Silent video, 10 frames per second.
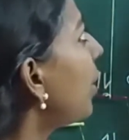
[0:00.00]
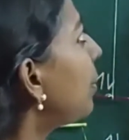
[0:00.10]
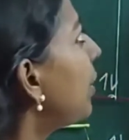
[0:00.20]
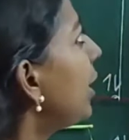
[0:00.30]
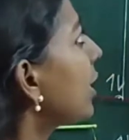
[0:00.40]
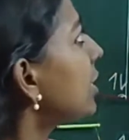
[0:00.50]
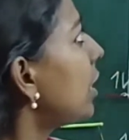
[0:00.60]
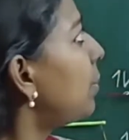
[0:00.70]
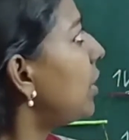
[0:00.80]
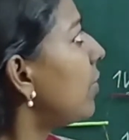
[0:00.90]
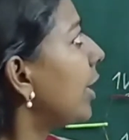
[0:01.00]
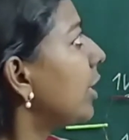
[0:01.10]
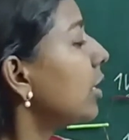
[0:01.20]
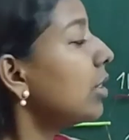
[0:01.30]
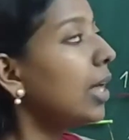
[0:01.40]
by PX and
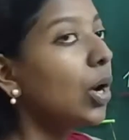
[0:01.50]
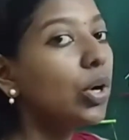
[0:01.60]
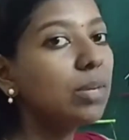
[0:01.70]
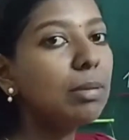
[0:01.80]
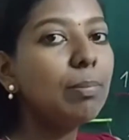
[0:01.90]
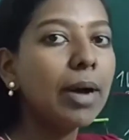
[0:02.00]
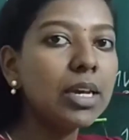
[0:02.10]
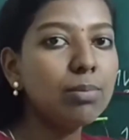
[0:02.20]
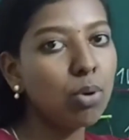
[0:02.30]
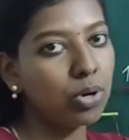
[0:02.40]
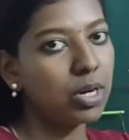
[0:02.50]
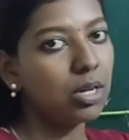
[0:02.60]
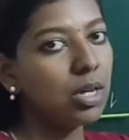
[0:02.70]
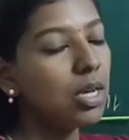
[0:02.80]
PY, they are going to be pi bond.